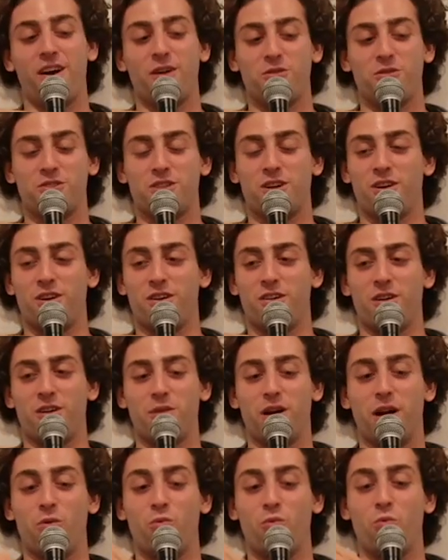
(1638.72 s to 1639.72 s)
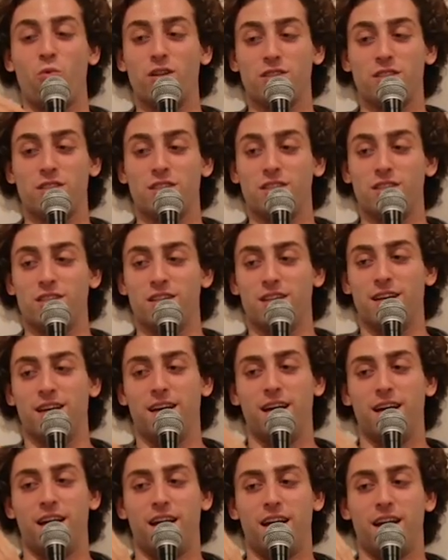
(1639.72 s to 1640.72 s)
I was hungry, but I wasn't,
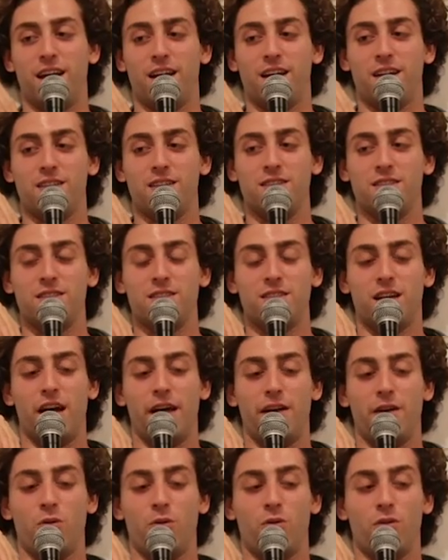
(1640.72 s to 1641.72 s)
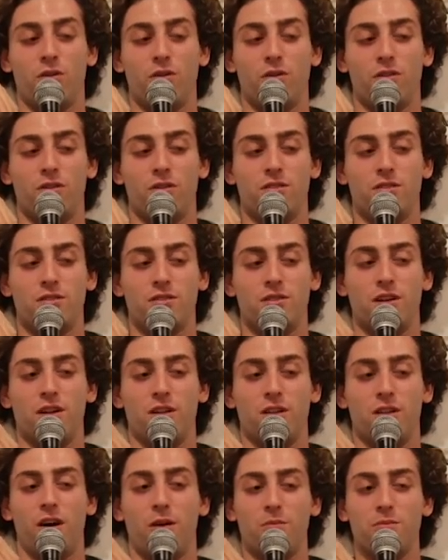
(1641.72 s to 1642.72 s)
and I ordered a
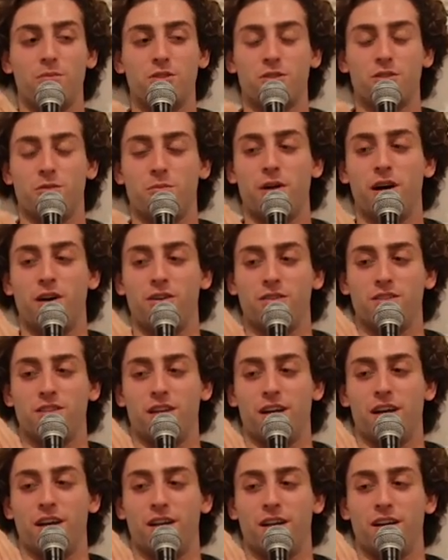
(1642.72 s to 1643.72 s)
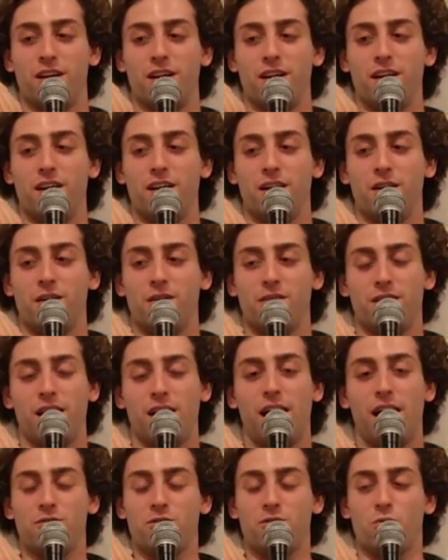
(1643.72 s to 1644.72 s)
lobster melt, and
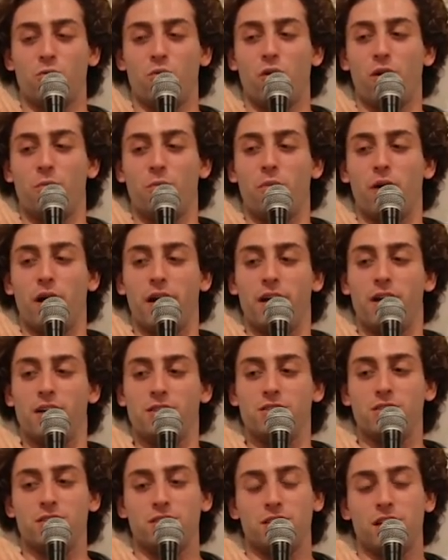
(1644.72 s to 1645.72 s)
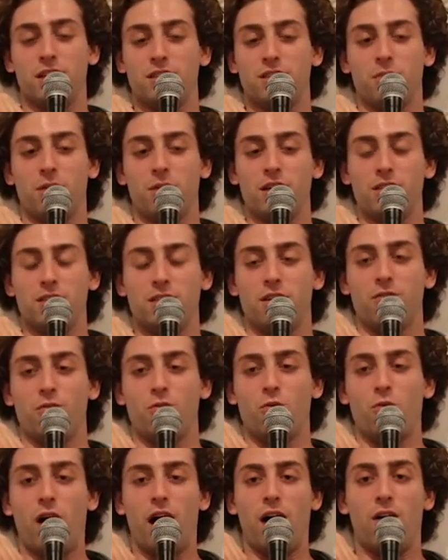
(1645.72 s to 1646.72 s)
after one bite, I just said to myself,
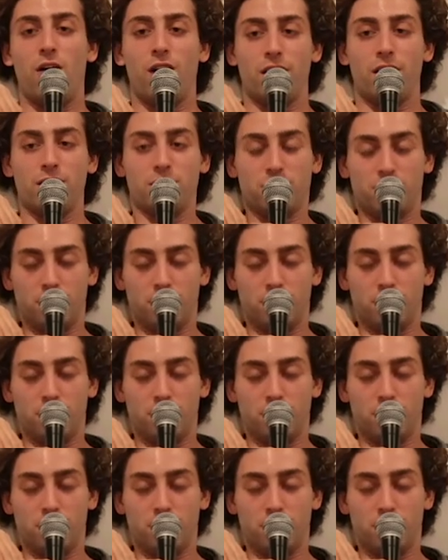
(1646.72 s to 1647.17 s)
wow, I,